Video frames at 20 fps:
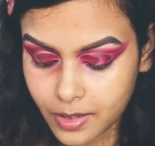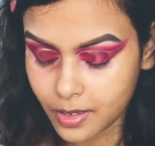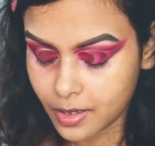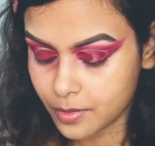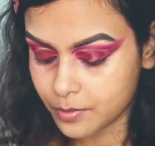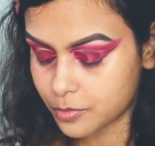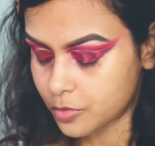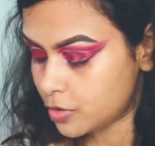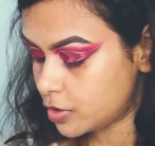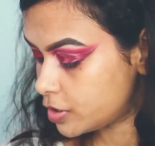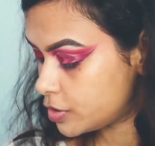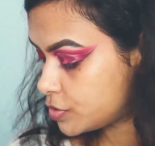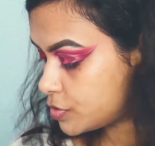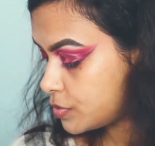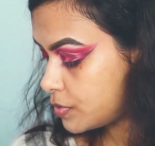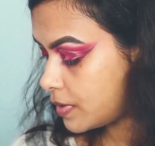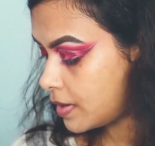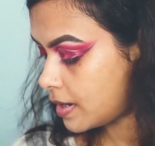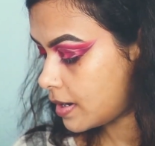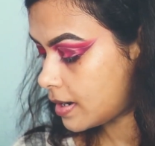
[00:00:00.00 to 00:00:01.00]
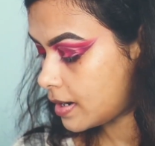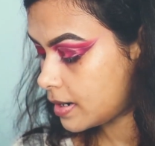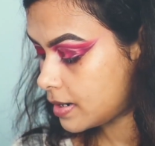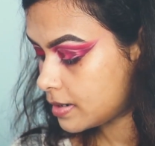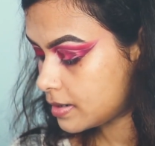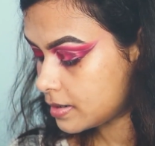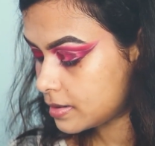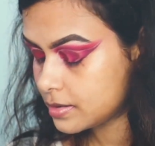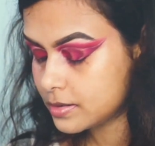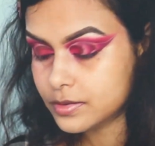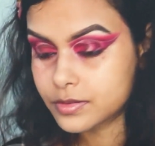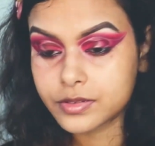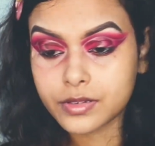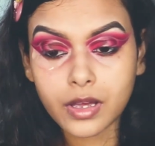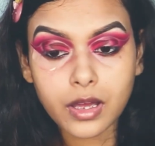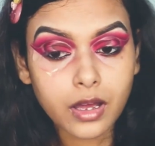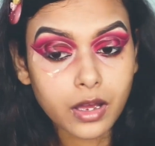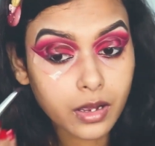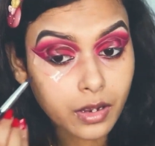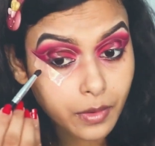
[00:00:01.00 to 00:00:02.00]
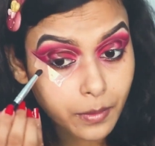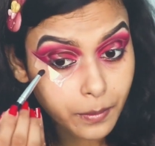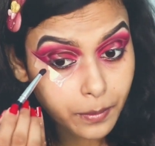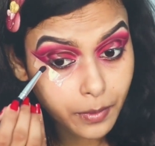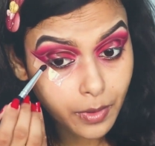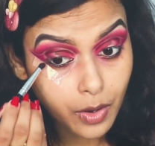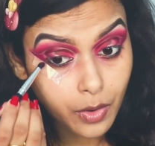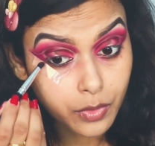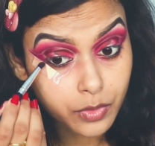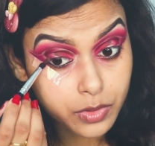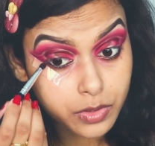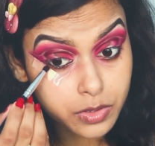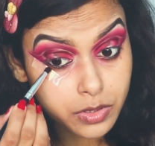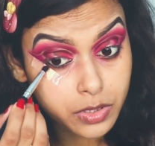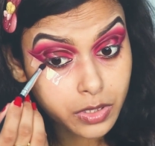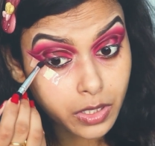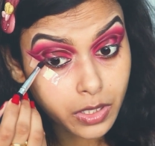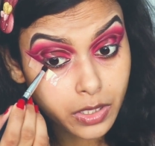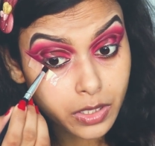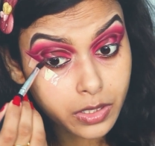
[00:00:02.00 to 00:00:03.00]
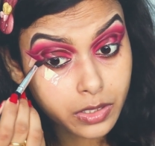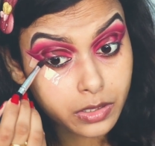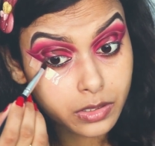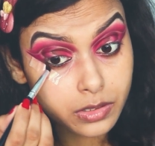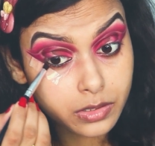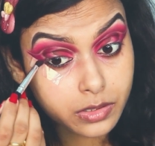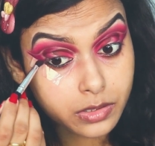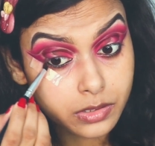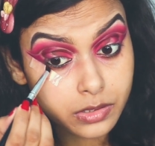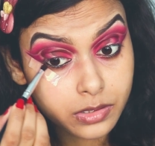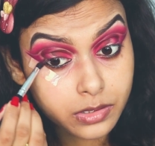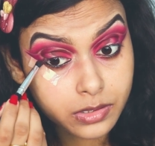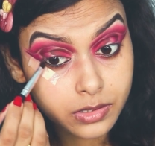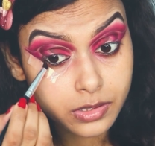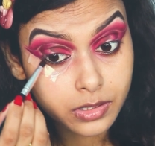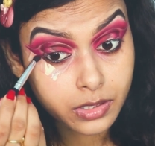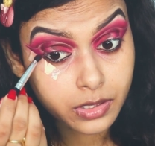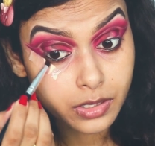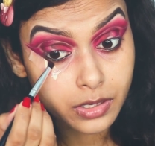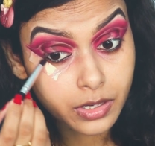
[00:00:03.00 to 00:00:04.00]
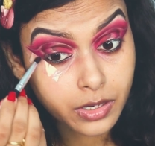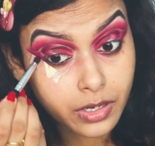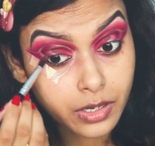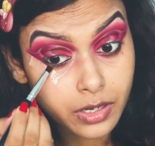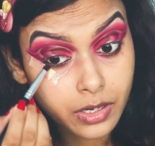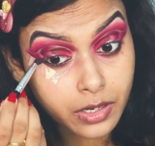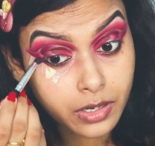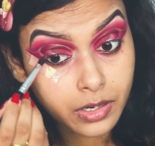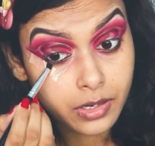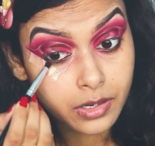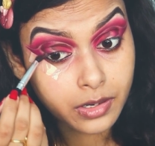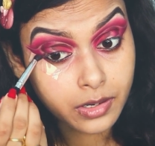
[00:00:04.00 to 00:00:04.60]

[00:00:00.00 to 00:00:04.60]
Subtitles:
I'm going to add dark brown shade just here